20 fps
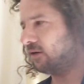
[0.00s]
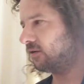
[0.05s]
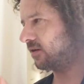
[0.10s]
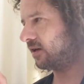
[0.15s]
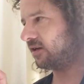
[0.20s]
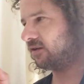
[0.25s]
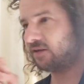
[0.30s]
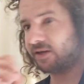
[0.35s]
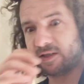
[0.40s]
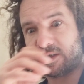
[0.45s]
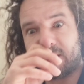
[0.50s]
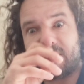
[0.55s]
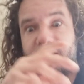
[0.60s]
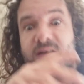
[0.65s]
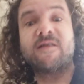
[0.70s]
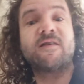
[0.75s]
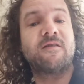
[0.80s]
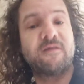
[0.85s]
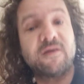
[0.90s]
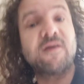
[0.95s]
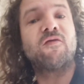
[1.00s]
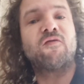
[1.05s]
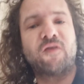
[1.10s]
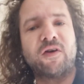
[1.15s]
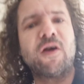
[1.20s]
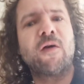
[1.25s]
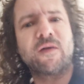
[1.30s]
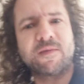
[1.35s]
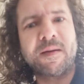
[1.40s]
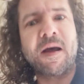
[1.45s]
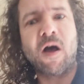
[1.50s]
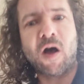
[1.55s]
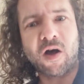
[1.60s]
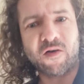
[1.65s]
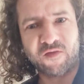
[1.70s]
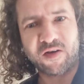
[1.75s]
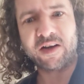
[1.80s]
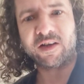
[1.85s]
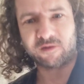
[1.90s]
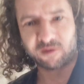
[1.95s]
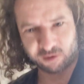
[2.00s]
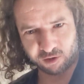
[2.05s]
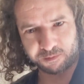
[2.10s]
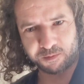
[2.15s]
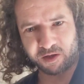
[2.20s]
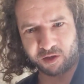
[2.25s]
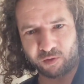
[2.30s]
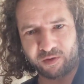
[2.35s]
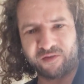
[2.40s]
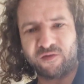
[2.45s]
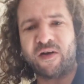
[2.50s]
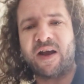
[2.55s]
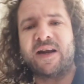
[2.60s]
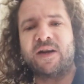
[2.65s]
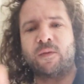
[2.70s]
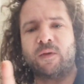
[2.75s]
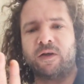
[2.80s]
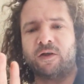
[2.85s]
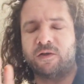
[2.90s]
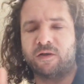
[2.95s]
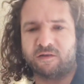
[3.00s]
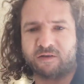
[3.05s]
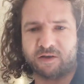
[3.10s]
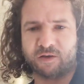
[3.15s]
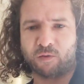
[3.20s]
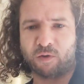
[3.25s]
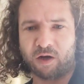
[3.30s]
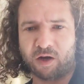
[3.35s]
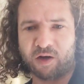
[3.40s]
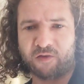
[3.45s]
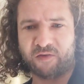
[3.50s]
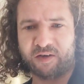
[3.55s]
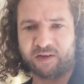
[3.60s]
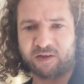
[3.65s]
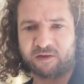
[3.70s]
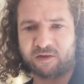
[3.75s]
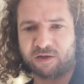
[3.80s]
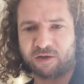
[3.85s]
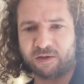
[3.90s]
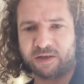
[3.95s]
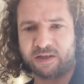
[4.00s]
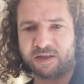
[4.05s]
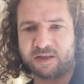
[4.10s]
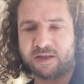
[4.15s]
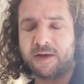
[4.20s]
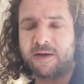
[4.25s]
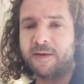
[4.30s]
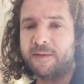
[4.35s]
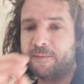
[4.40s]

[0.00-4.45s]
takes ages. This video is about Rfactor 2, by the way. For anyone who doesn't know what Rfactor 2 is,